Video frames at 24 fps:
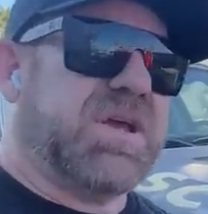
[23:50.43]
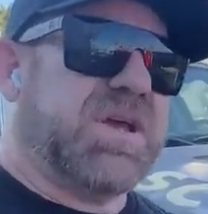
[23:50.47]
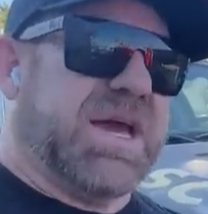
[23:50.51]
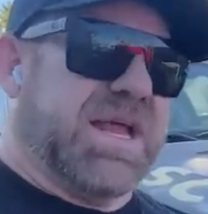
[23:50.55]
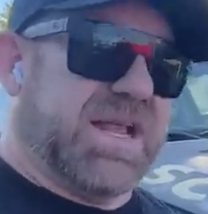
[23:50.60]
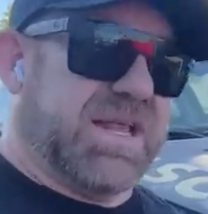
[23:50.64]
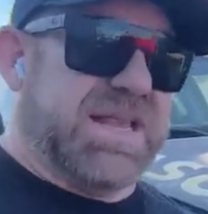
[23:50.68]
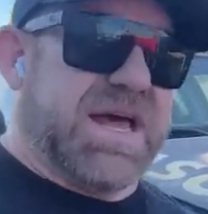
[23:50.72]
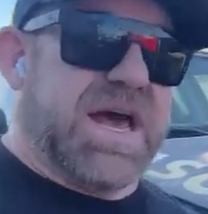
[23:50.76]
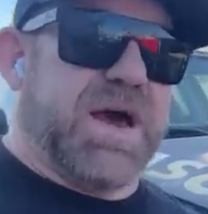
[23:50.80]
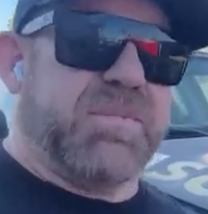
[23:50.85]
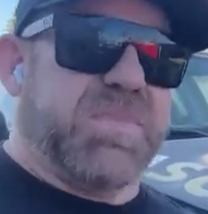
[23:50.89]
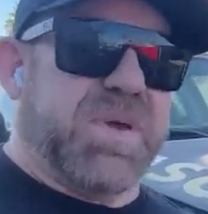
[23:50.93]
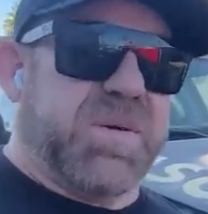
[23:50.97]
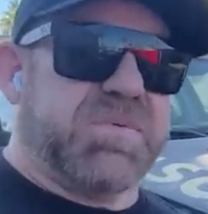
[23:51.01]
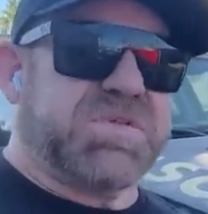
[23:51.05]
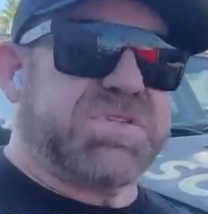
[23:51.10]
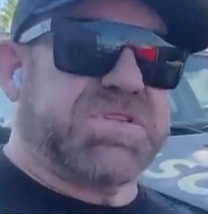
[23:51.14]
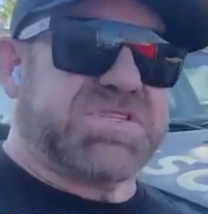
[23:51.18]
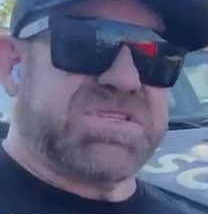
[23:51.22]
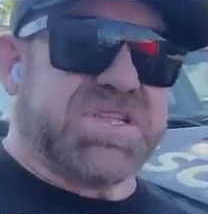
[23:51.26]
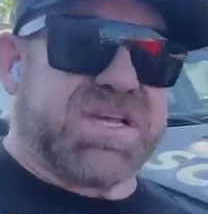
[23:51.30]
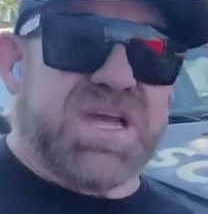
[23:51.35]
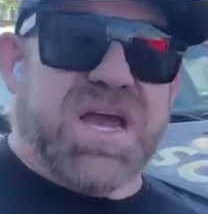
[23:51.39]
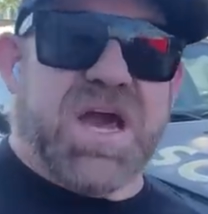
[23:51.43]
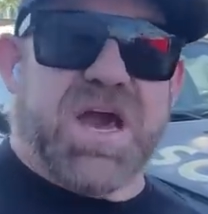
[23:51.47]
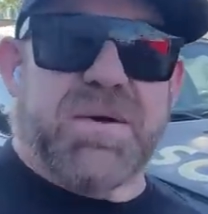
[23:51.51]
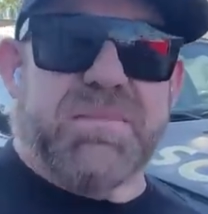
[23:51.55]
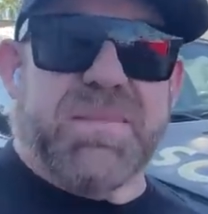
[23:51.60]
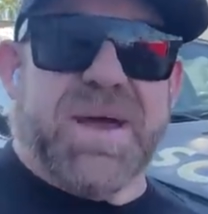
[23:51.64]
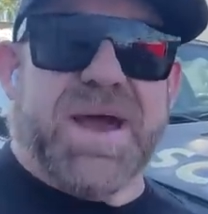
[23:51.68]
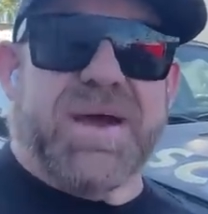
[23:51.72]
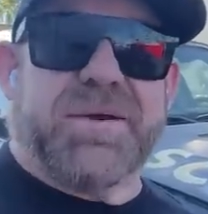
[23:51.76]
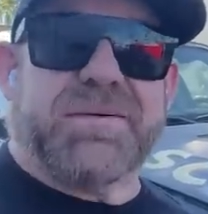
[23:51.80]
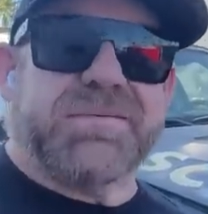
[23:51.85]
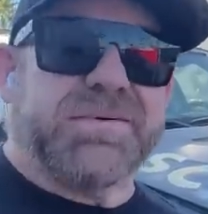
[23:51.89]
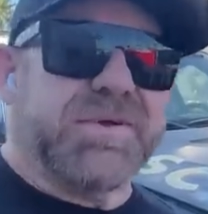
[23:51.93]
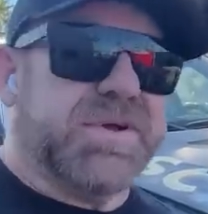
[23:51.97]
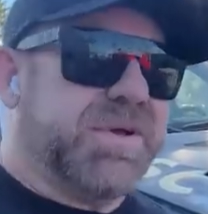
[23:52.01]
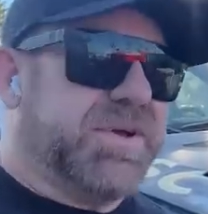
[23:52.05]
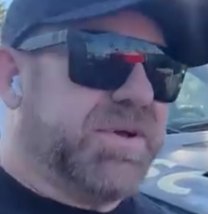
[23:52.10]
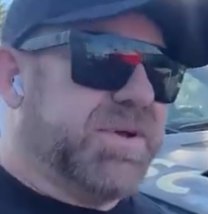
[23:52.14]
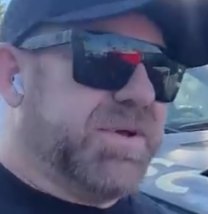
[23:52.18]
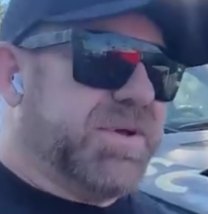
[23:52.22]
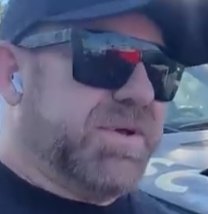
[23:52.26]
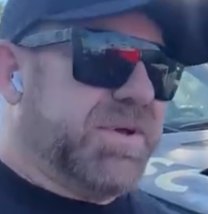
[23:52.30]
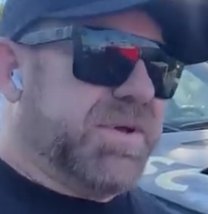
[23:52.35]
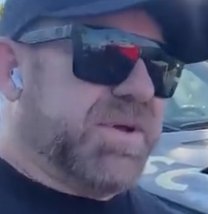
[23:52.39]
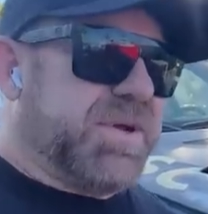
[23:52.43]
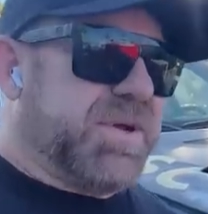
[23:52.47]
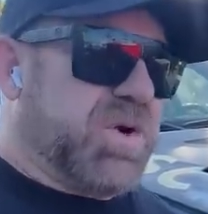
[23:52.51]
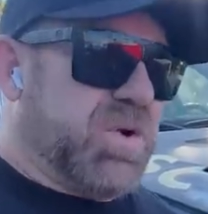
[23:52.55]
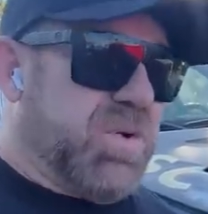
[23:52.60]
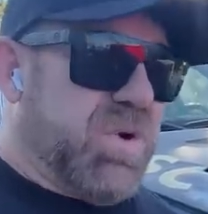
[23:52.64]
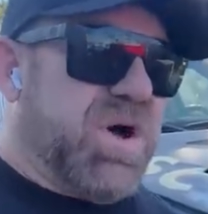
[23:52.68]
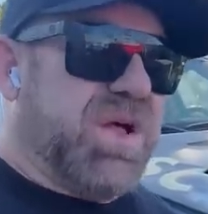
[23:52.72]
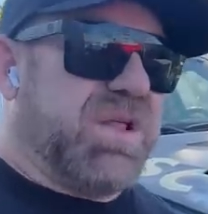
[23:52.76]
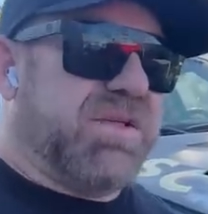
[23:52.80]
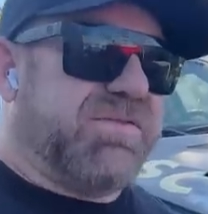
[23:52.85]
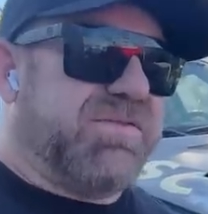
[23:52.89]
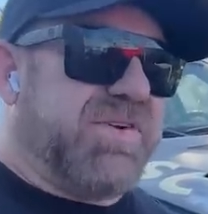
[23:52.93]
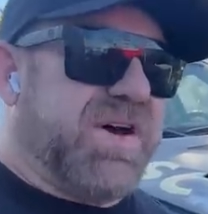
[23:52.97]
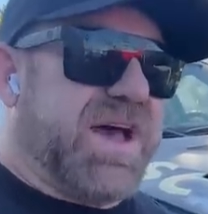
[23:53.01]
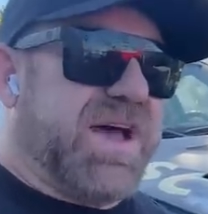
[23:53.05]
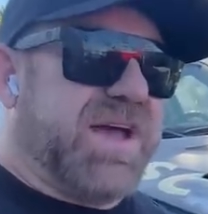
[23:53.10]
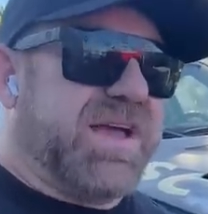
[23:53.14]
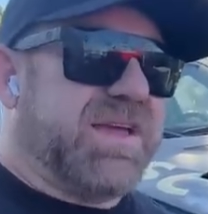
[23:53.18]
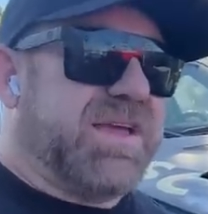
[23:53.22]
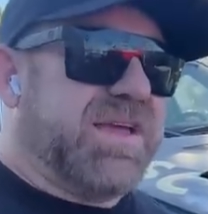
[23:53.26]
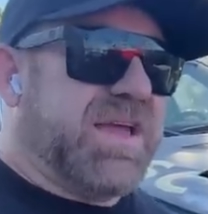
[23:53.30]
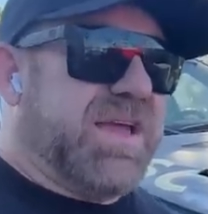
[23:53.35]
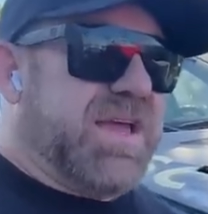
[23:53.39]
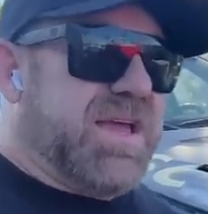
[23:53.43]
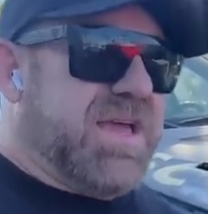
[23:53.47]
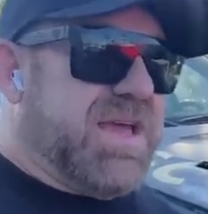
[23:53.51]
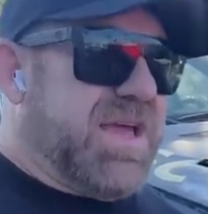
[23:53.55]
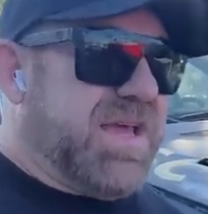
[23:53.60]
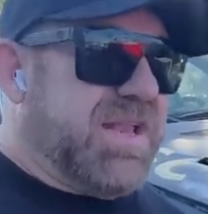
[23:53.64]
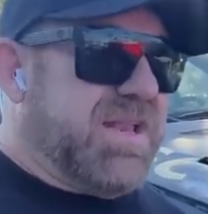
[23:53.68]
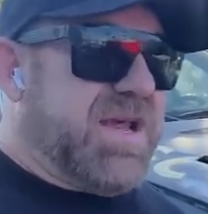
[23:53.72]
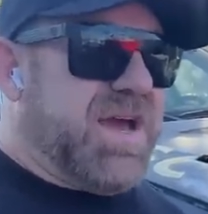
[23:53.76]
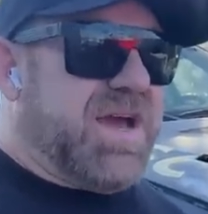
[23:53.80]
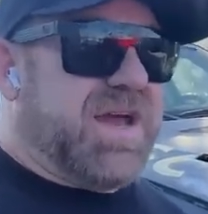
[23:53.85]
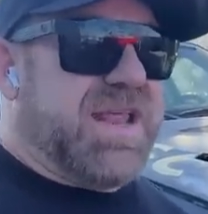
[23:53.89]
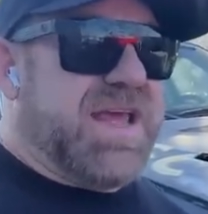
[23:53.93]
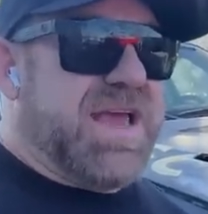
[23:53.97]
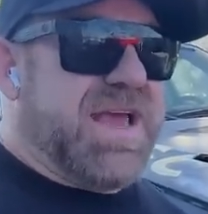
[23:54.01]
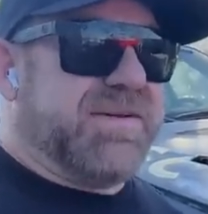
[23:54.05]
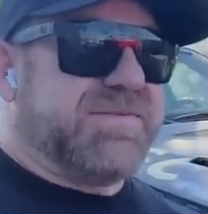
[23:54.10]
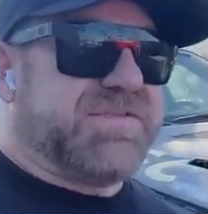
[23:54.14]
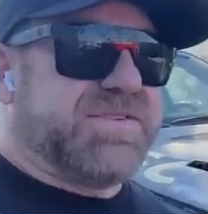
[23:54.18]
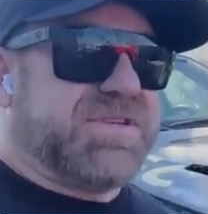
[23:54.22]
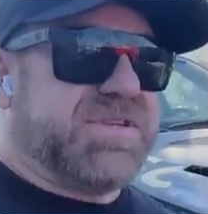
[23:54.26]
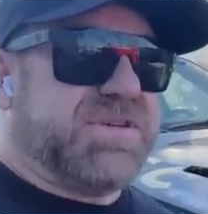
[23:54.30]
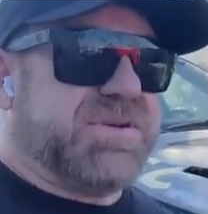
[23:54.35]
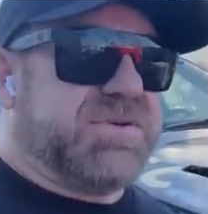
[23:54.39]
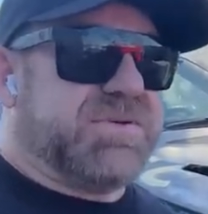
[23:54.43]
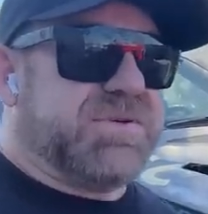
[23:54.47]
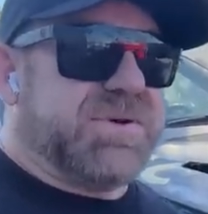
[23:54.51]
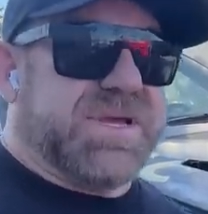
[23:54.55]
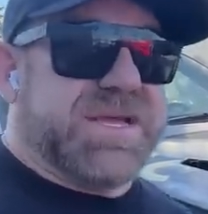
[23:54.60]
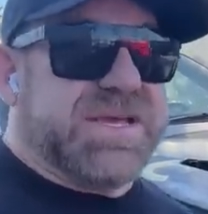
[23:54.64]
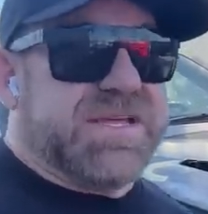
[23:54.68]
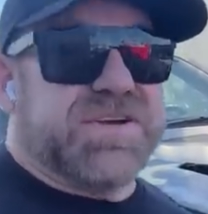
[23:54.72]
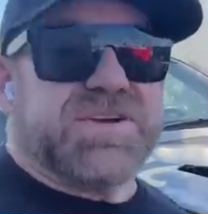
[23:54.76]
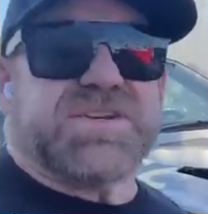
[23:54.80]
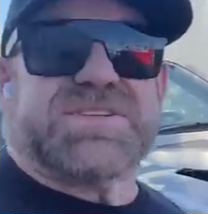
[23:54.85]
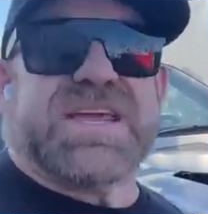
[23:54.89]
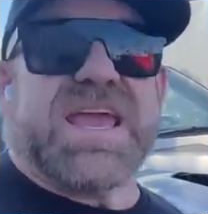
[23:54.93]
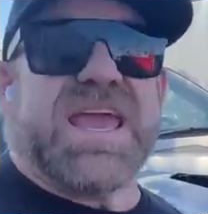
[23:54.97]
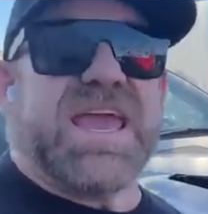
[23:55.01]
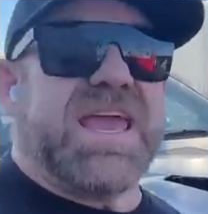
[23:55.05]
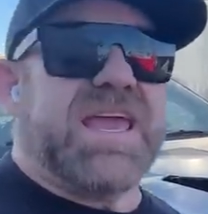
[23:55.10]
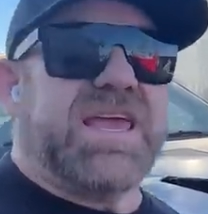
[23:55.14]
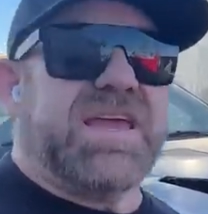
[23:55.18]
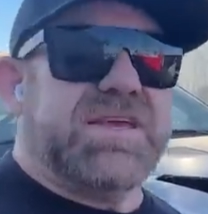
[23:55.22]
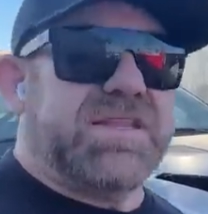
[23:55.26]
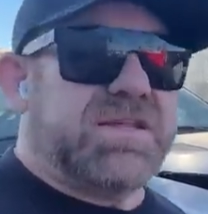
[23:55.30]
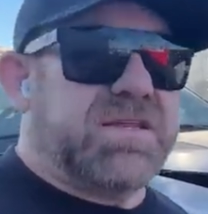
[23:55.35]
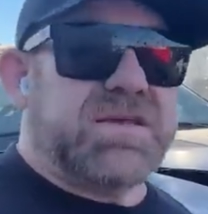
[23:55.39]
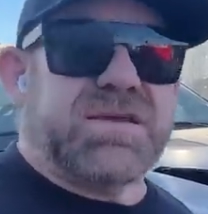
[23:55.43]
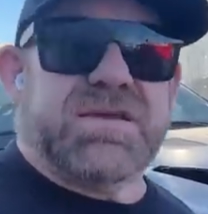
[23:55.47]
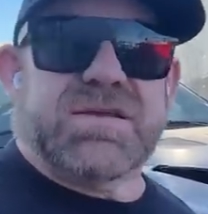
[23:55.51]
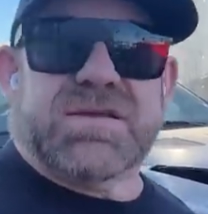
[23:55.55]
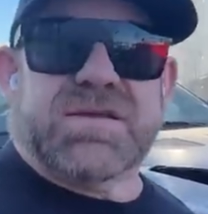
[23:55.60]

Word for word: and allow people just to come out, qualify, and not have to entertain